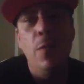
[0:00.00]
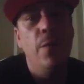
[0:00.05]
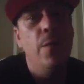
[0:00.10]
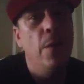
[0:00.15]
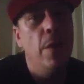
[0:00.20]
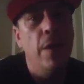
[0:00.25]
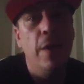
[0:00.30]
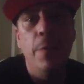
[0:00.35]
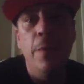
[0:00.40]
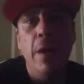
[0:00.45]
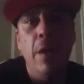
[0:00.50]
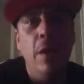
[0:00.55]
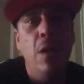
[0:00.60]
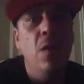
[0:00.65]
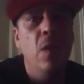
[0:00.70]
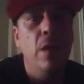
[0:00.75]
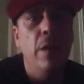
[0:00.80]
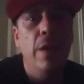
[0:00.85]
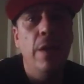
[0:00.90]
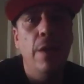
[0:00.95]
fuck, I'm not
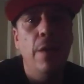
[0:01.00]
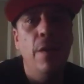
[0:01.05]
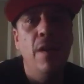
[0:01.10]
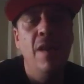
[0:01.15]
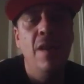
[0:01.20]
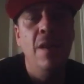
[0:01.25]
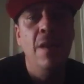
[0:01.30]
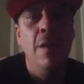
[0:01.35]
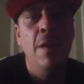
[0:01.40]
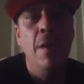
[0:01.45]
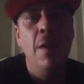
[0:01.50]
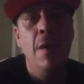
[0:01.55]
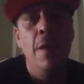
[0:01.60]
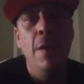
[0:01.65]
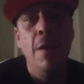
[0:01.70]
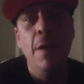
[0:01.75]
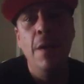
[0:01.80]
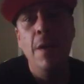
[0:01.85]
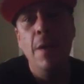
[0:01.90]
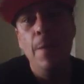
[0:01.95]
going there.
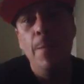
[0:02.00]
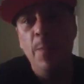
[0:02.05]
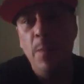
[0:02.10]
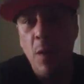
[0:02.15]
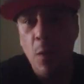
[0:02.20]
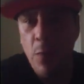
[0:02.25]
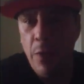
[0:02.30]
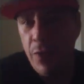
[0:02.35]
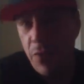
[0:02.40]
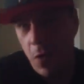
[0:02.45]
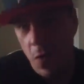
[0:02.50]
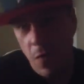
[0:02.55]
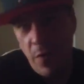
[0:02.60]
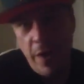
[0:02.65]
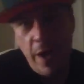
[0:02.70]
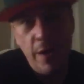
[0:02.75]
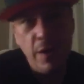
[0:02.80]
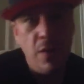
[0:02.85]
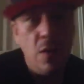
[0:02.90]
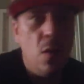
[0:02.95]
We drove
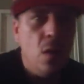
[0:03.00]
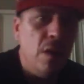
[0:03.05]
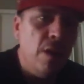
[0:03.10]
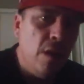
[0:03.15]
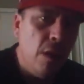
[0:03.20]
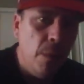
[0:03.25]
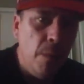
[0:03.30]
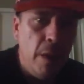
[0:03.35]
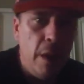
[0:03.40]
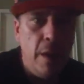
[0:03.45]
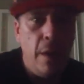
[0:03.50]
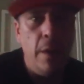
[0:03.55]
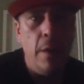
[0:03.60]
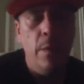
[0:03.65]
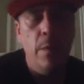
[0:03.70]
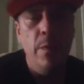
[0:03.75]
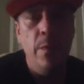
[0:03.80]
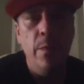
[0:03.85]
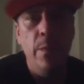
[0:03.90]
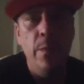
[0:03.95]
next door to the medium.